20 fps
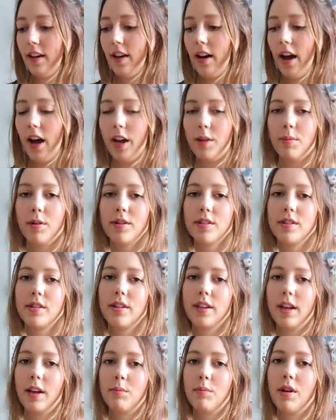I
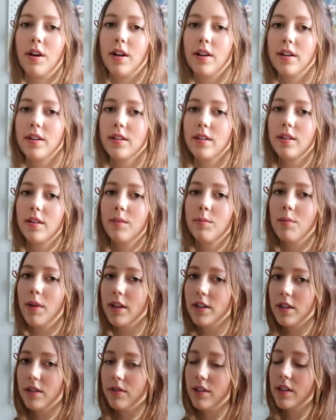personally am not
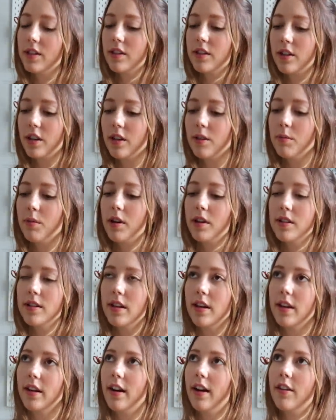much of a skirt
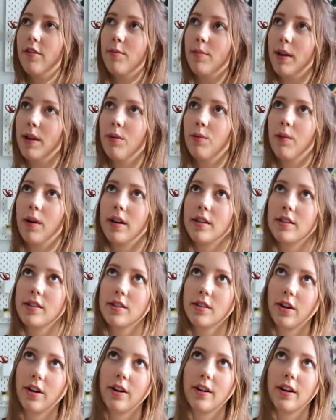person. I've made one
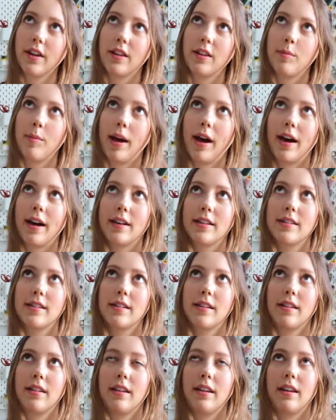skirt in the
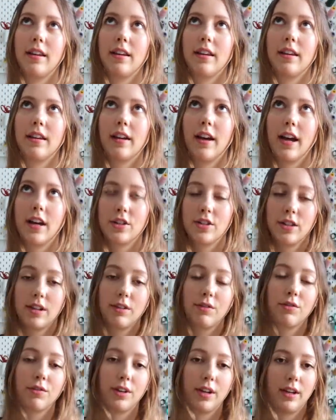past, the actually a
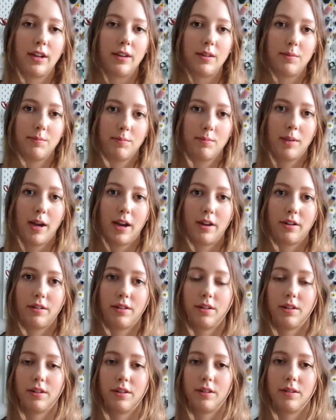free pattern,
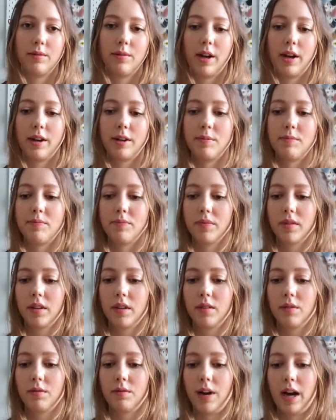the um,
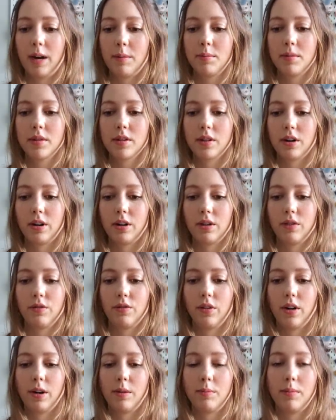wrap skirt
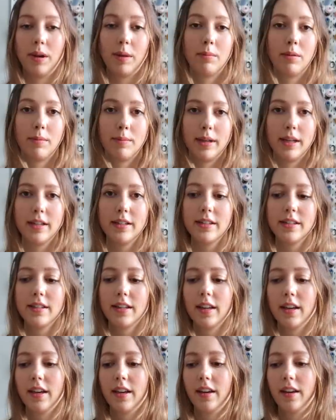from Peppermint.
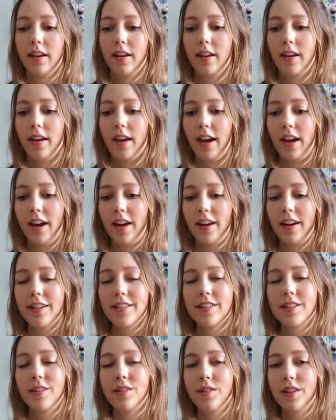And I
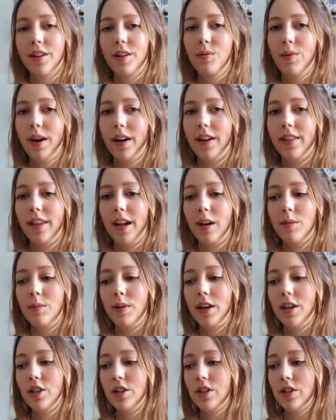just don't really wear it that
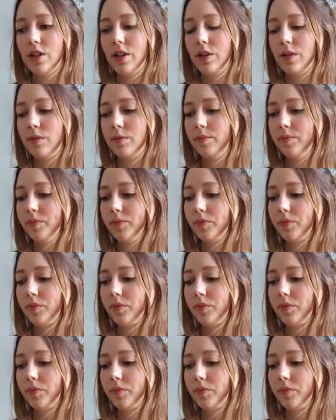much. So